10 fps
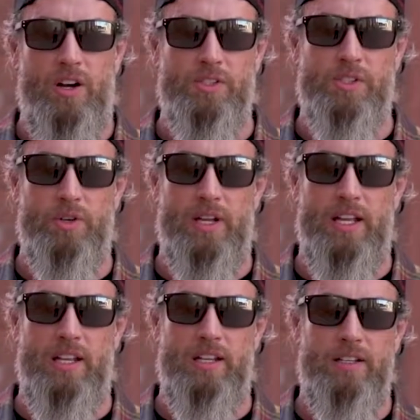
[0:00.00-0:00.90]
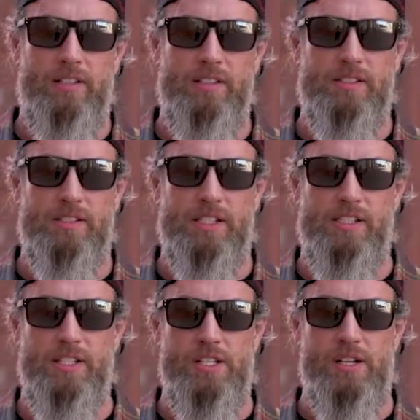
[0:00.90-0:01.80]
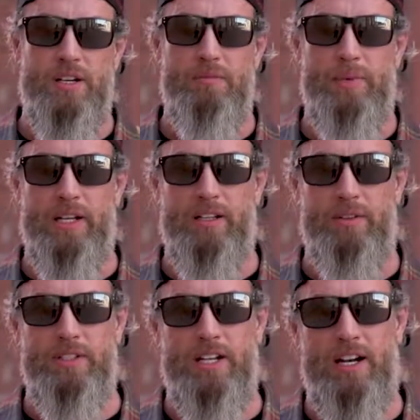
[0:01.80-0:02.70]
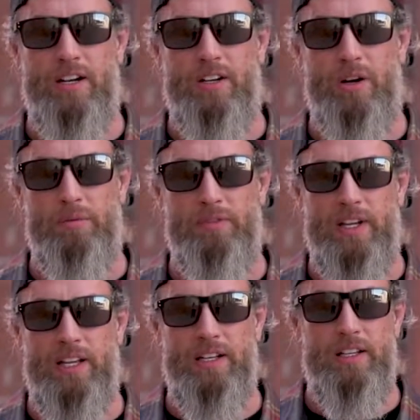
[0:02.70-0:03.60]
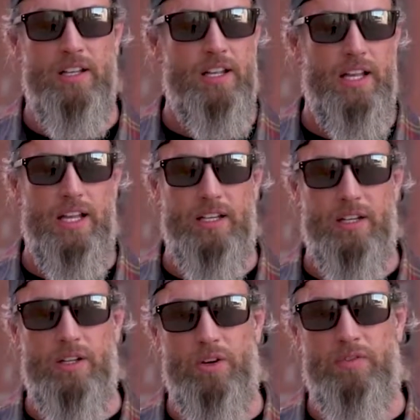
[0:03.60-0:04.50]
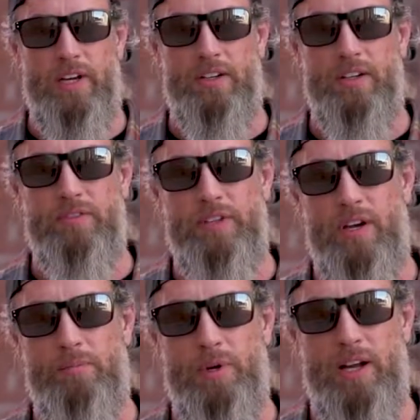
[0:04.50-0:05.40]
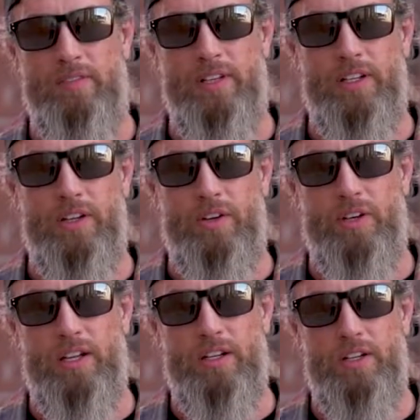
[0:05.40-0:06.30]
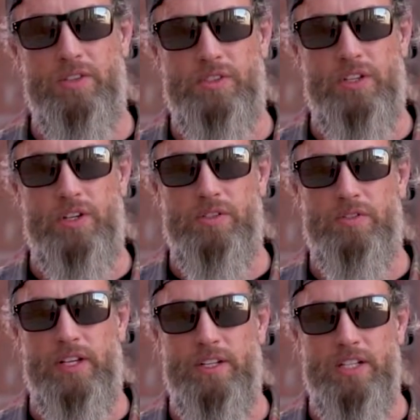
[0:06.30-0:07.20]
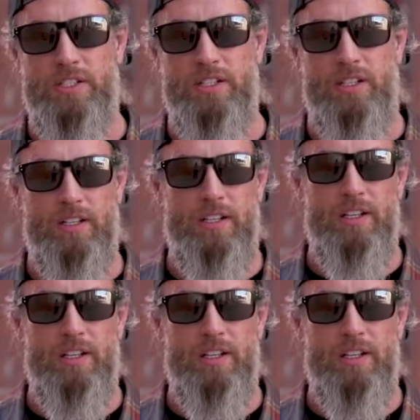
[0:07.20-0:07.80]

Also a 16-year medically retired Army vet and a co-founder of a nonprofit called uh, Coast to Coast Foundation.